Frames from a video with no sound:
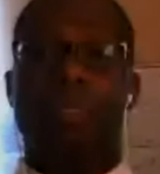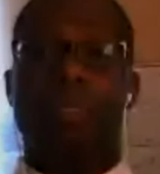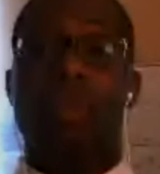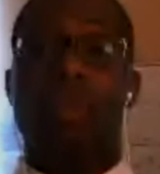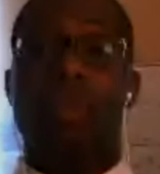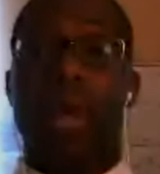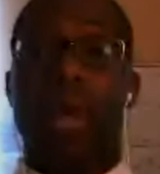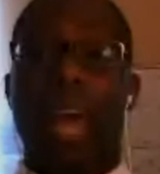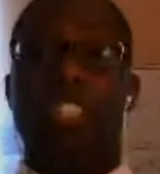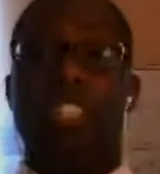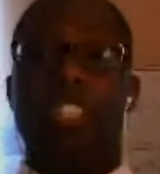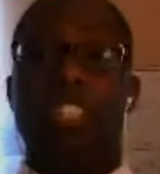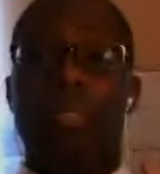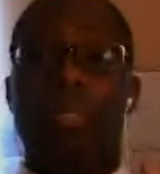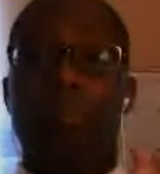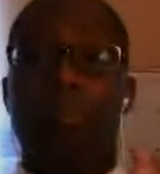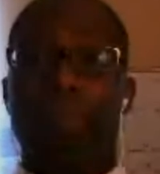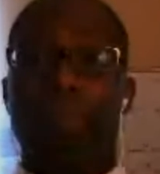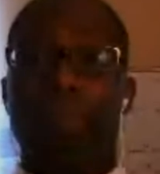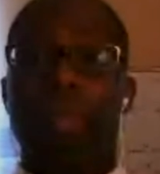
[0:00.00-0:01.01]
you actually
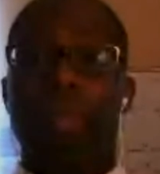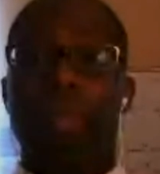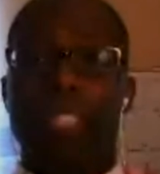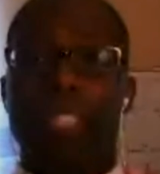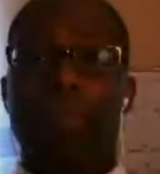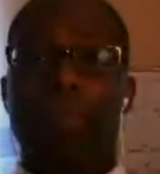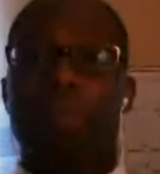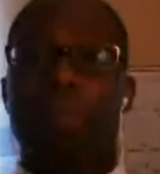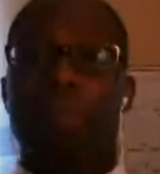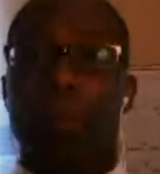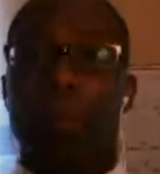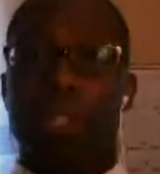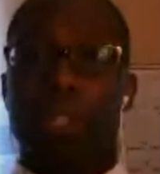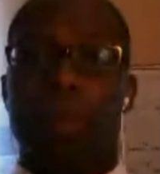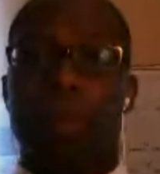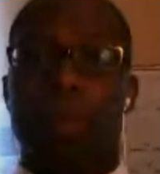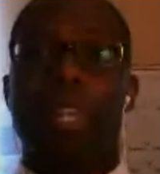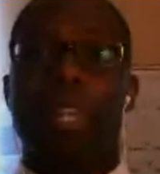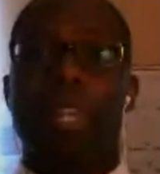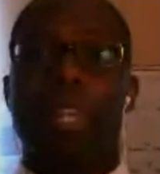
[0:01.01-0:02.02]
nuts and bolts
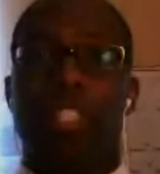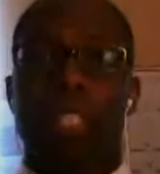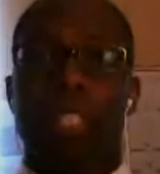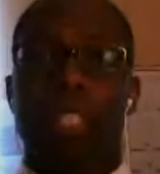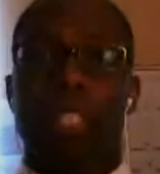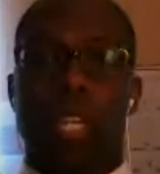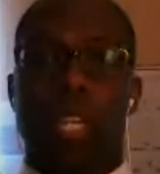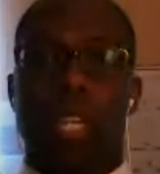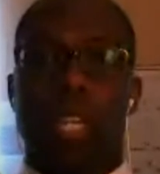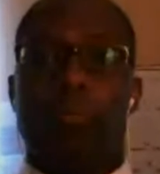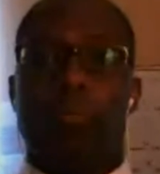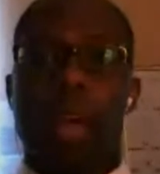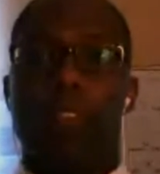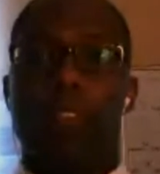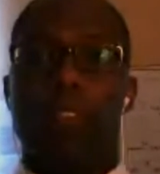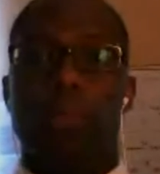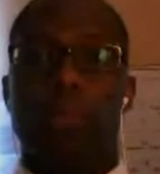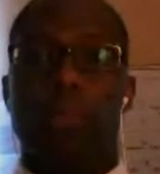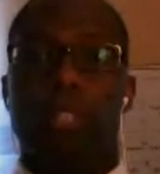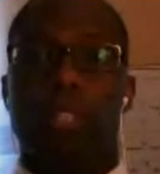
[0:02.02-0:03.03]
strategies in the
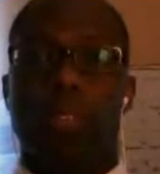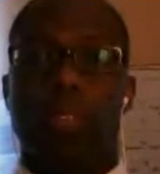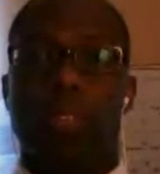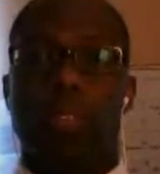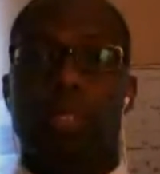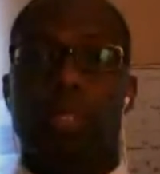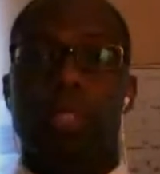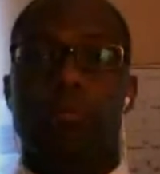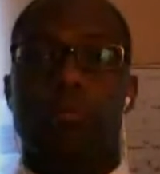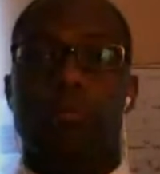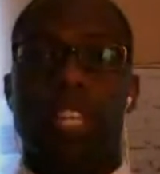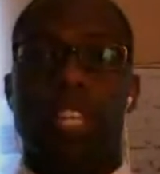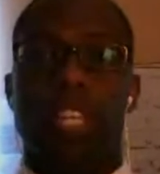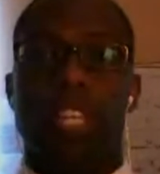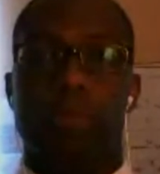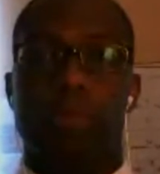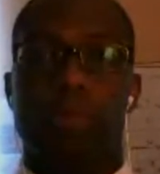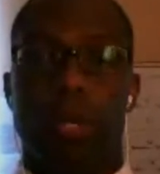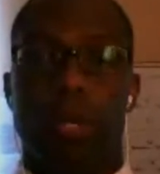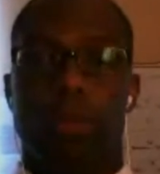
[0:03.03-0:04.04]
private exclusive
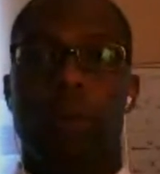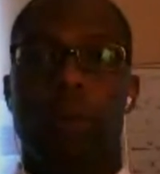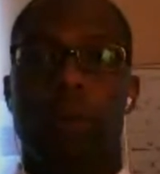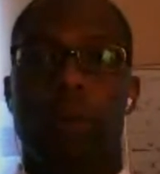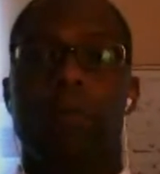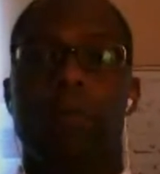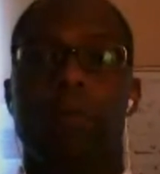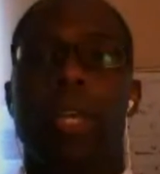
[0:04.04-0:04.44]
Facebook group.